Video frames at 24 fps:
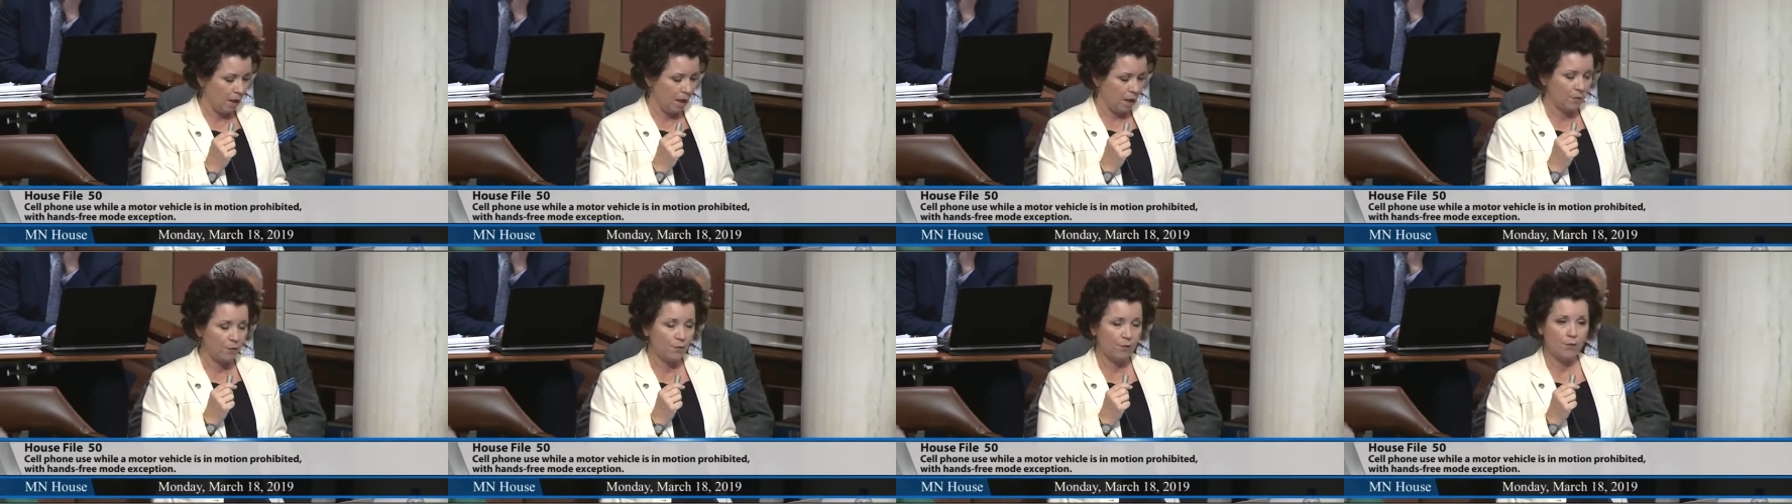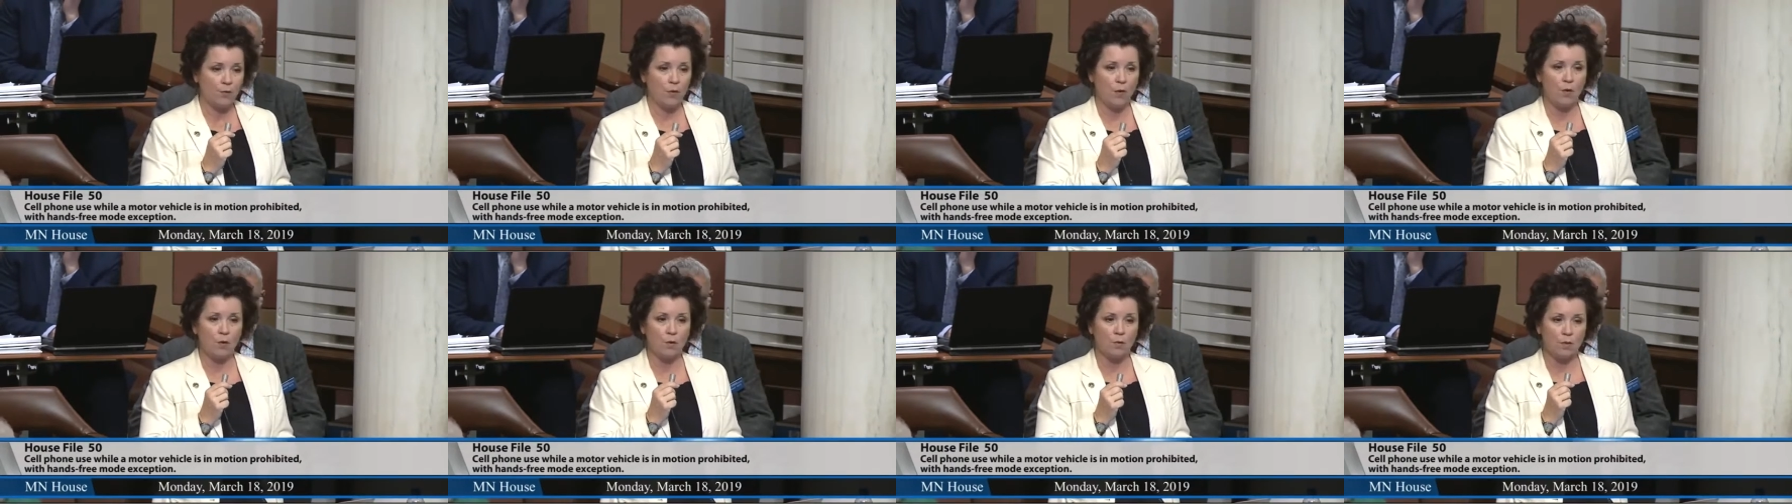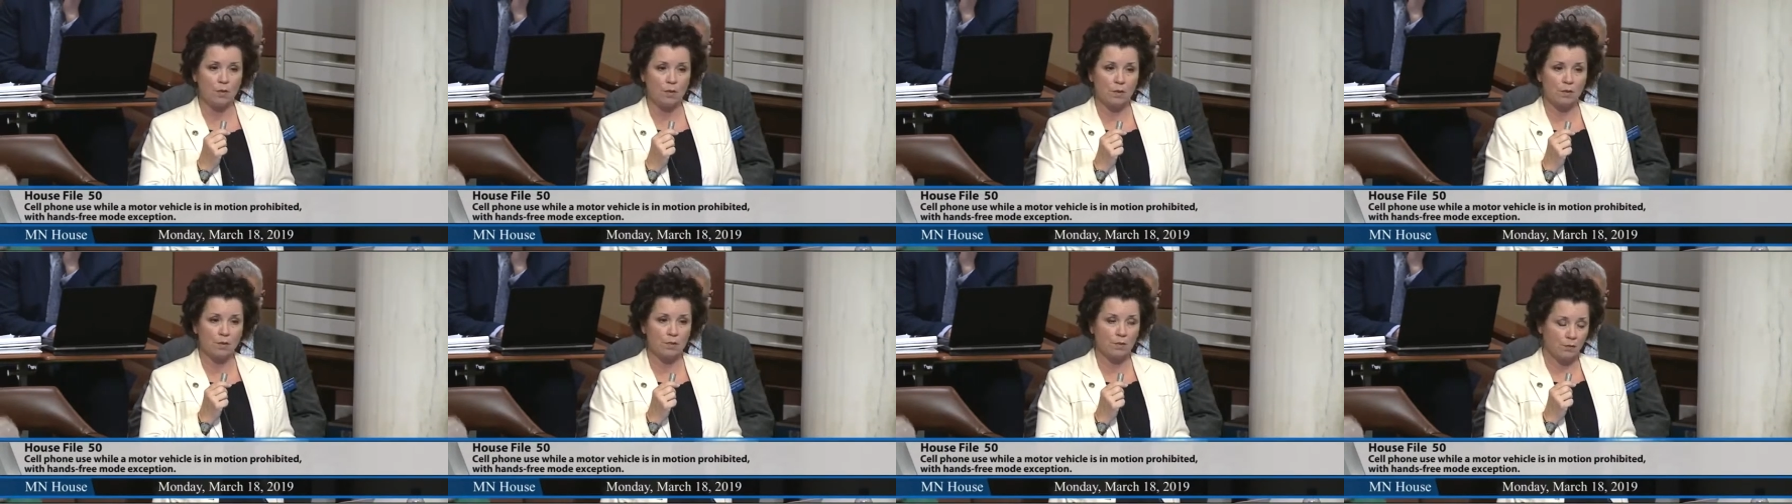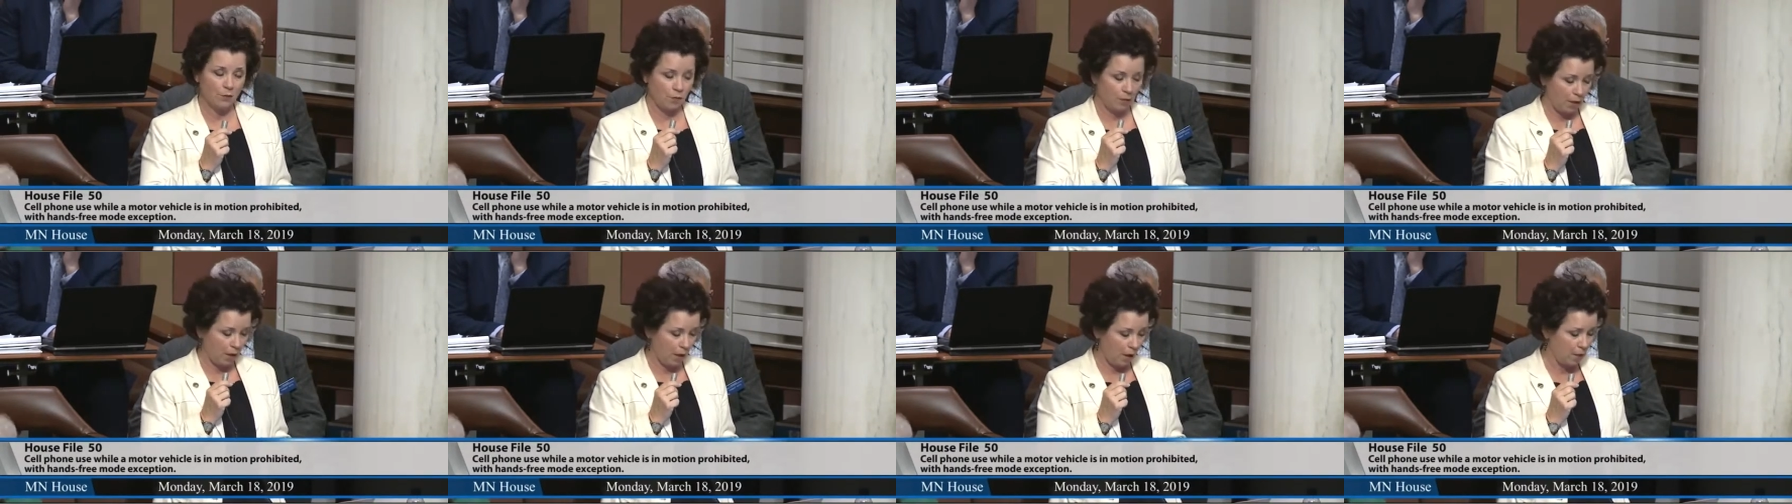and vote
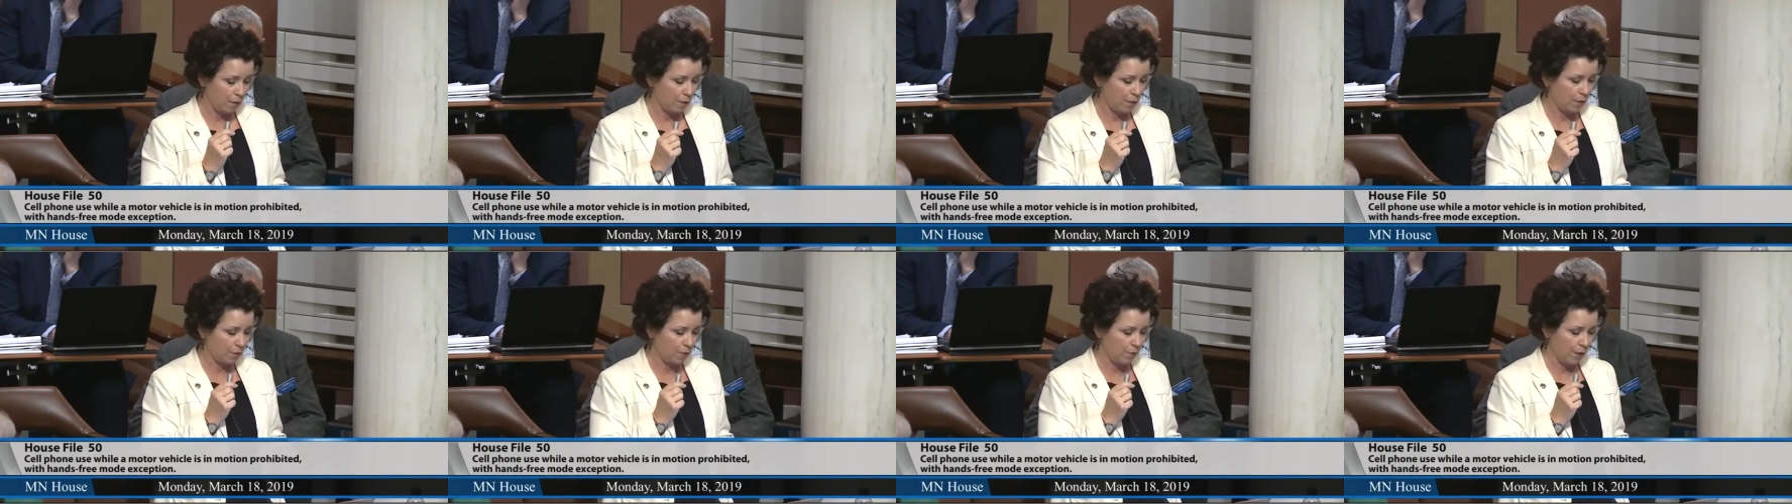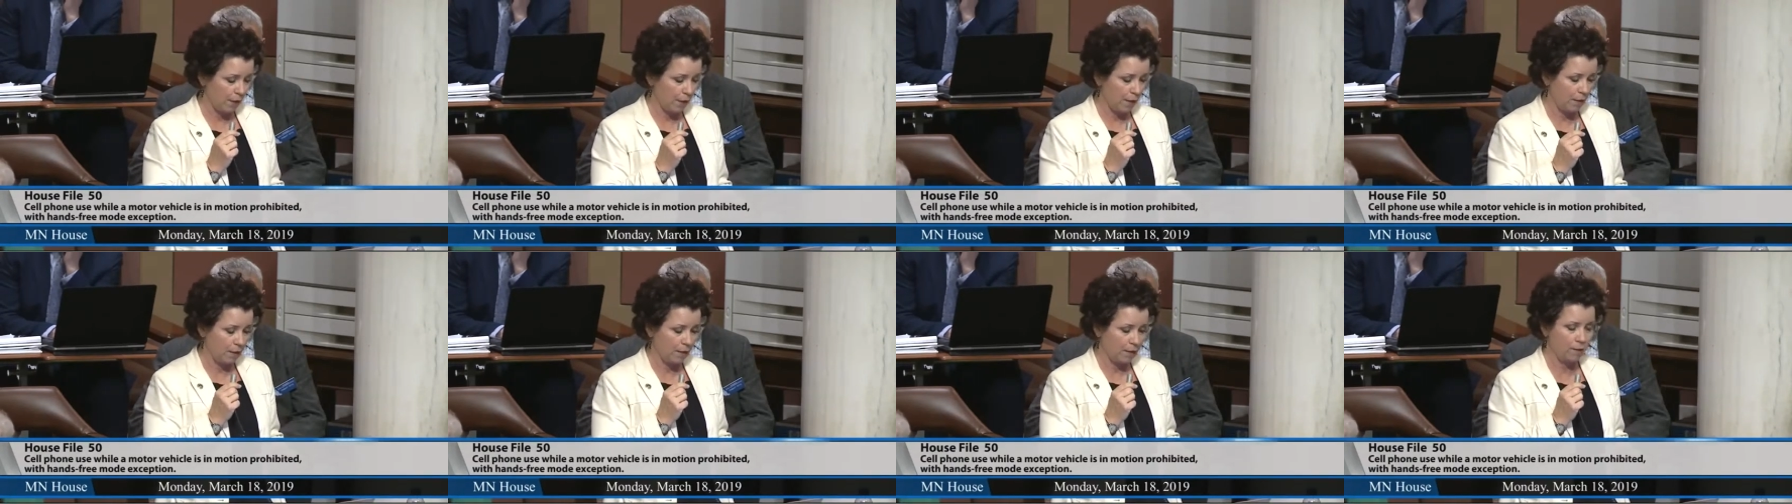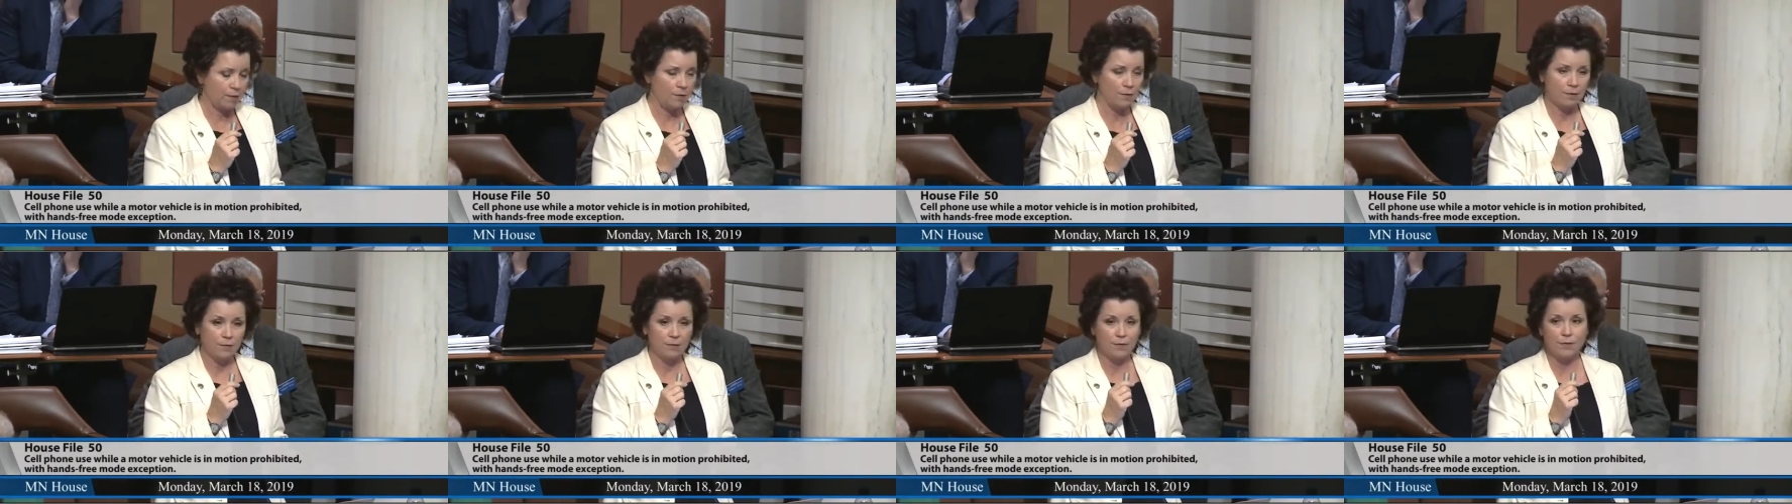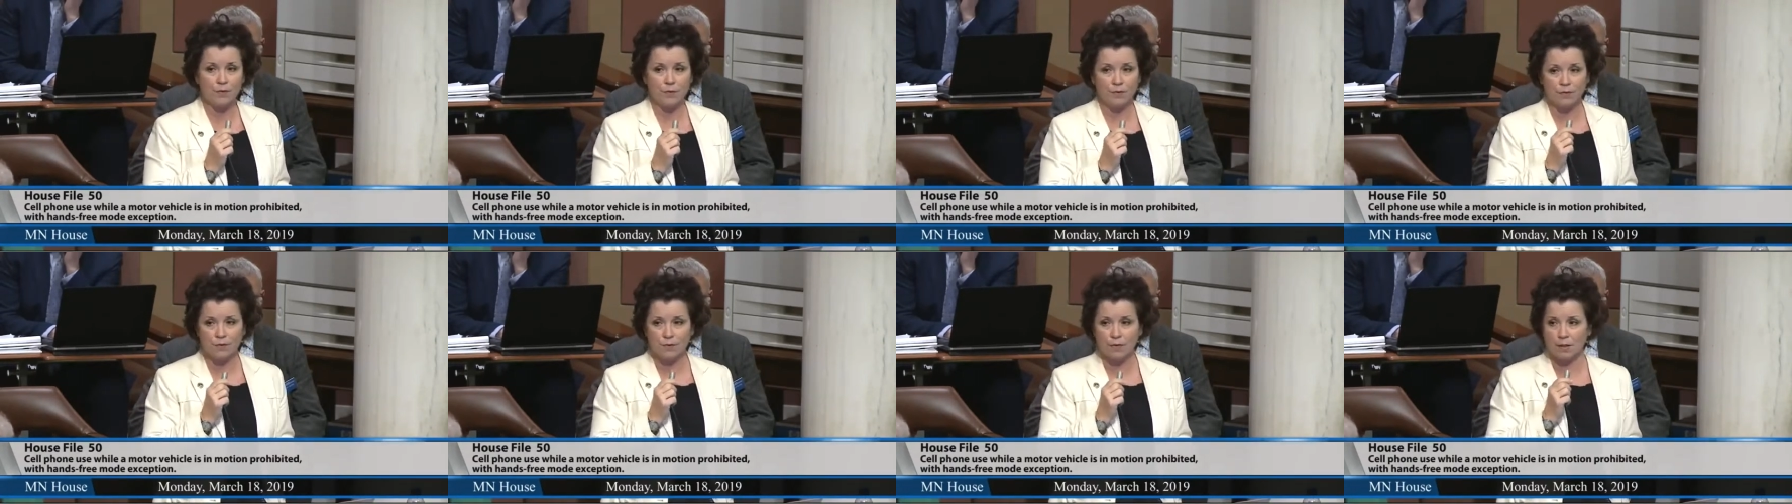for House File
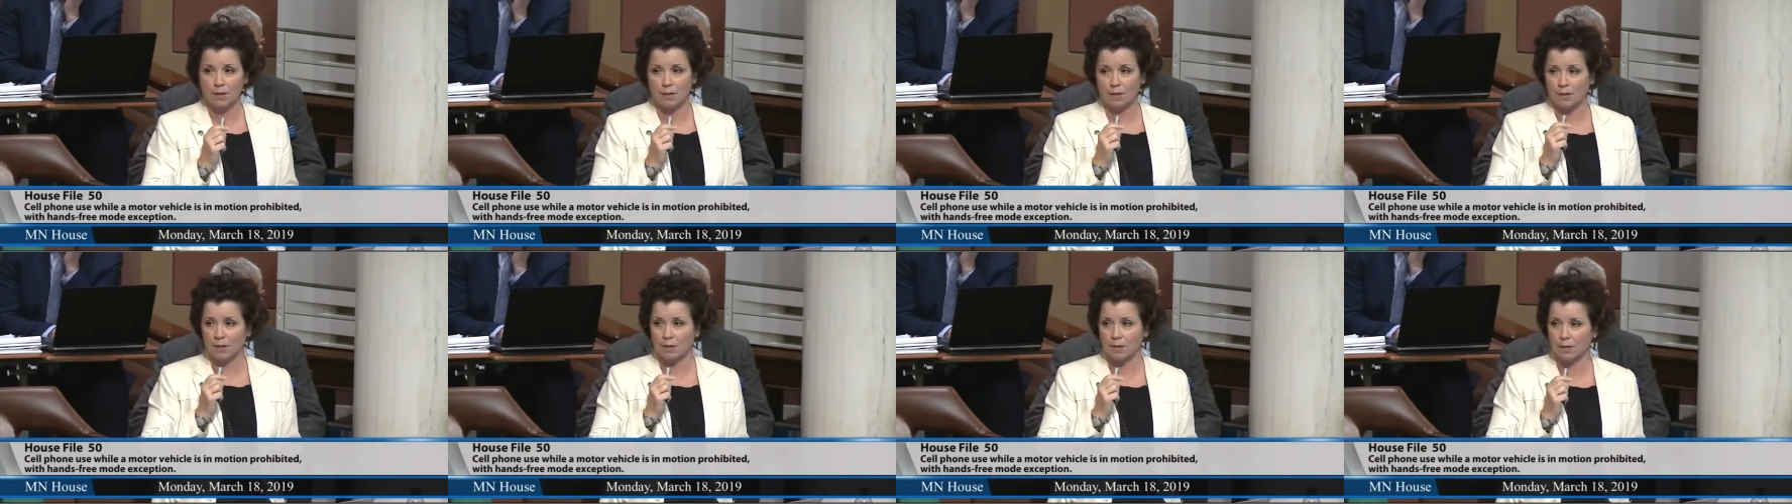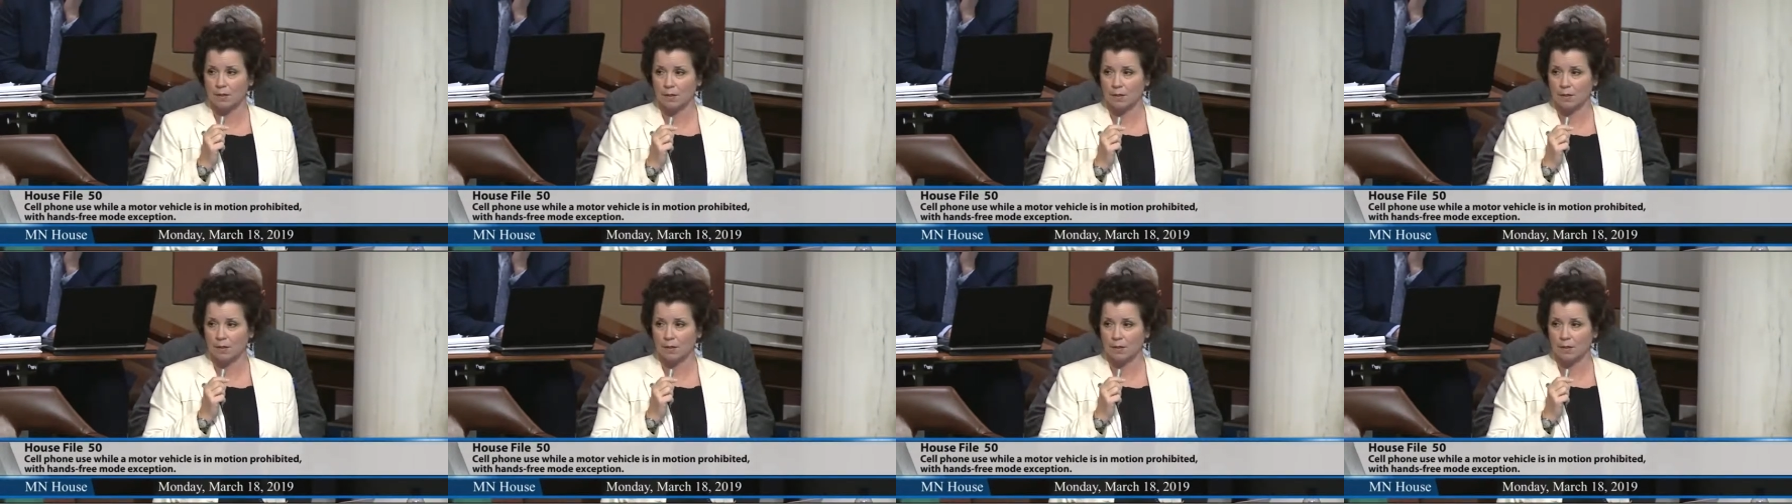50.